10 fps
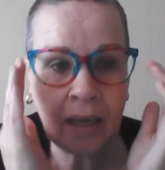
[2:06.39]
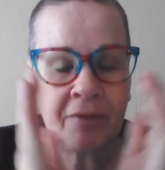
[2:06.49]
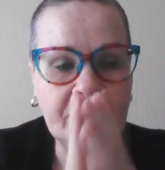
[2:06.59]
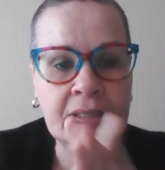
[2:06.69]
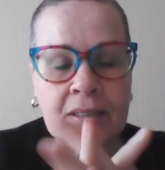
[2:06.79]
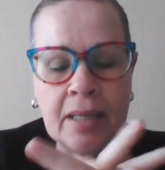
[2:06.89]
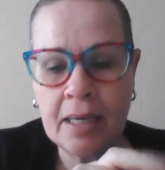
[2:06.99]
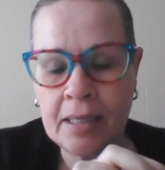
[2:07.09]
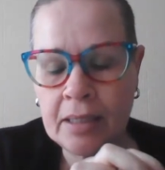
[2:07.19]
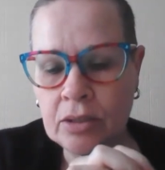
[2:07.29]
I've
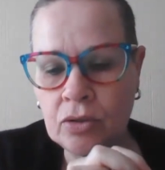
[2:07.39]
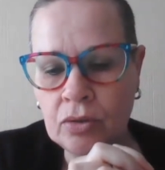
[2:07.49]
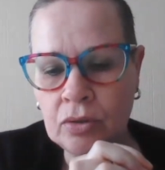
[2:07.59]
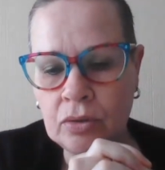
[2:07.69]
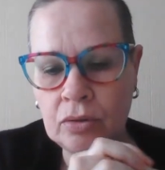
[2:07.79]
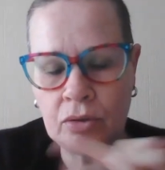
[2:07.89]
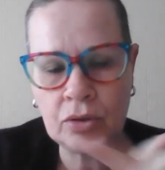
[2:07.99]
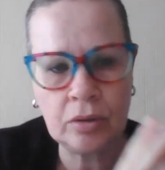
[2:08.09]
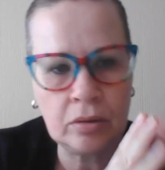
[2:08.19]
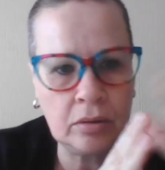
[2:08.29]
decided to
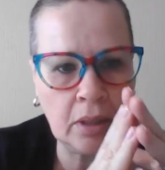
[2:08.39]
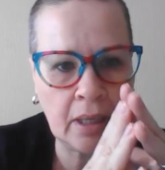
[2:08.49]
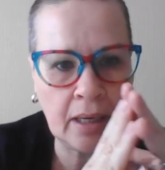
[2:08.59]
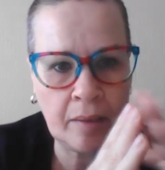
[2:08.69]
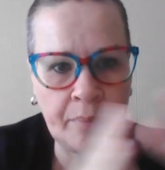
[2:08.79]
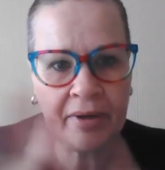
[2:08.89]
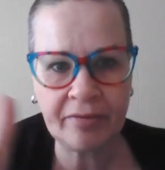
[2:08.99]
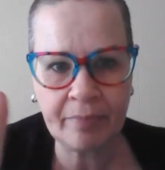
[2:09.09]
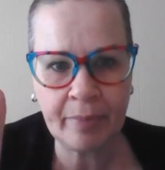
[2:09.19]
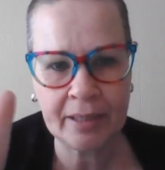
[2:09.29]
do a couple
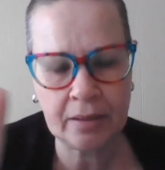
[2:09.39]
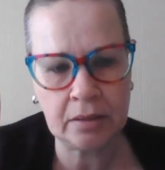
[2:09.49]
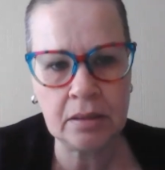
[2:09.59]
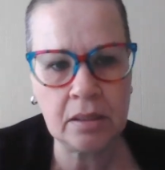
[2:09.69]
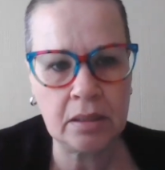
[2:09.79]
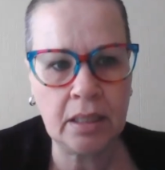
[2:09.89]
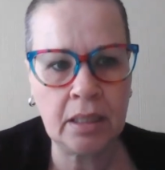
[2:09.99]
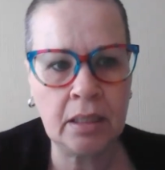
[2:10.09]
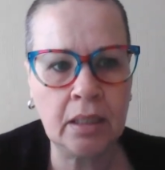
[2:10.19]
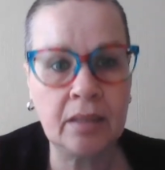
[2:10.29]
of patterns
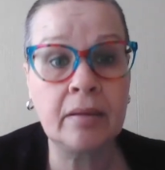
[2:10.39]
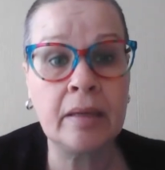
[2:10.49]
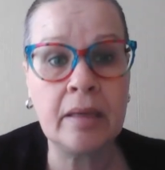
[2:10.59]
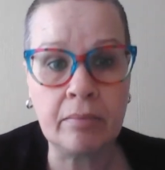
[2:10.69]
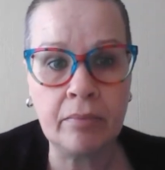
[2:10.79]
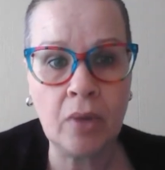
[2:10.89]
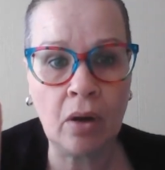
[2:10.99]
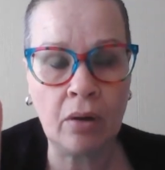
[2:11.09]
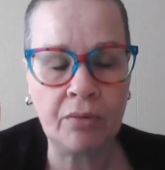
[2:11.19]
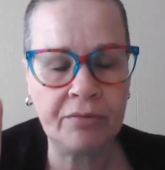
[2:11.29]
in a theme
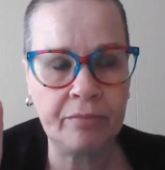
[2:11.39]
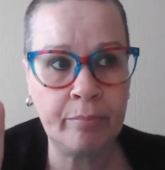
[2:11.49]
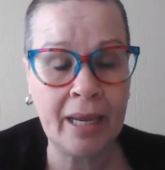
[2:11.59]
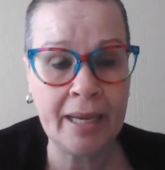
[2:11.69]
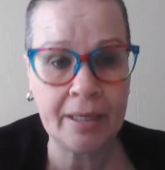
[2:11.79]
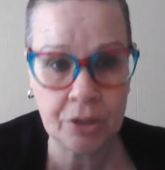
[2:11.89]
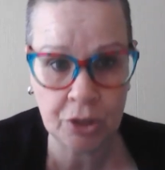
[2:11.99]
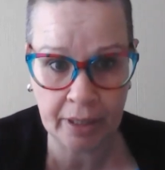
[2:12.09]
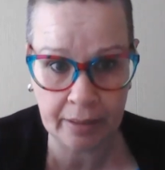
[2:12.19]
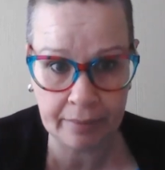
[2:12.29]
of plain
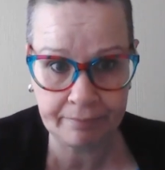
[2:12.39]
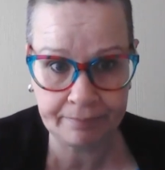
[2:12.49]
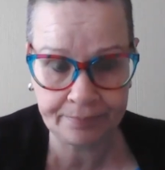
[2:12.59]
Jane.